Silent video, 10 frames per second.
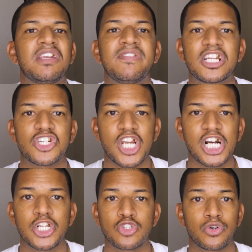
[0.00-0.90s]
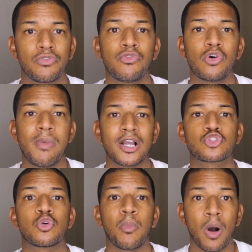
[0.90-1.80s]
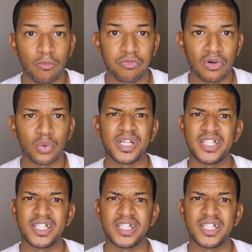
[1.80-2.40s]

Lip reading: instruction to the fullbacks to bomb forward.